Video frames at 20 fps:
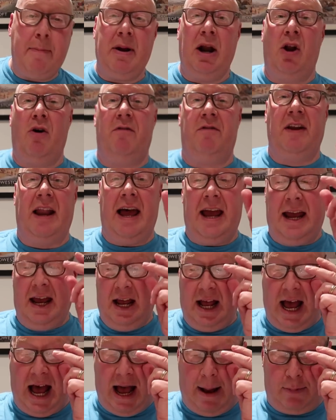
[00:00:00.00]
It'd be lovely.
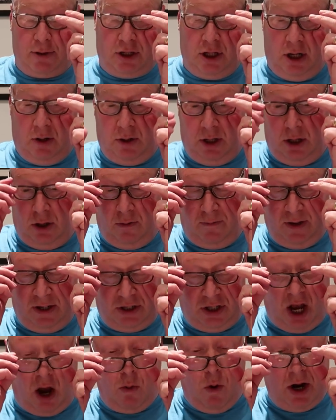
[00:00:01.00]
Absolutely lovely.
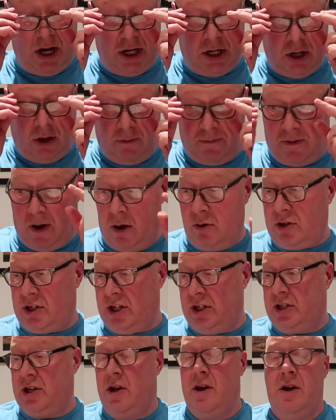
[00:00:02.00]
So what you do,
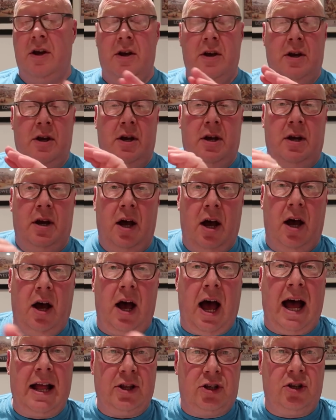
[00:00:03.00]
folks, is
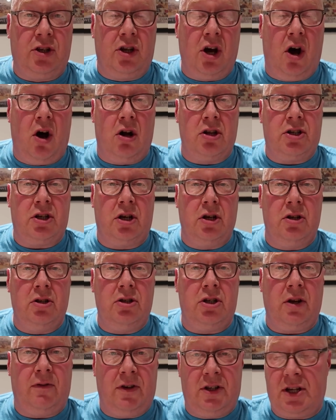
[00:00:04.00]
and to the
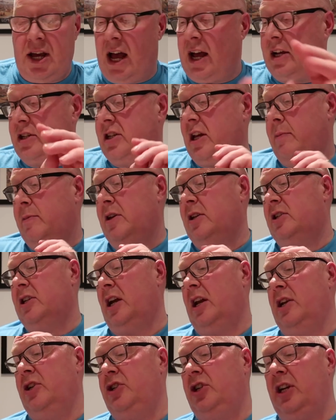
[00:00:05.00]
Heartigans, if you accept the
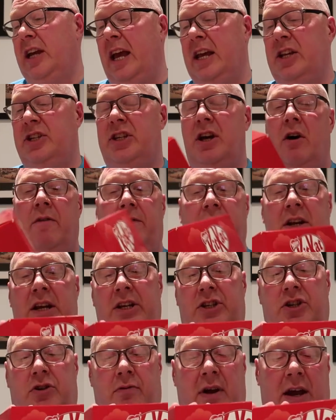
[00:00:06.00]
challenge, you get yourself an
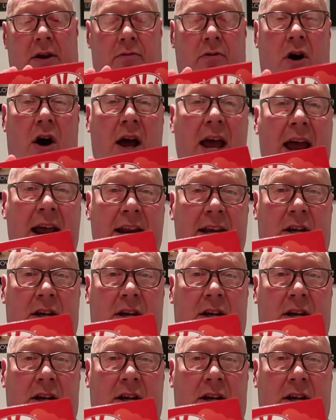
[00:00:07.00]
Easter egg, right?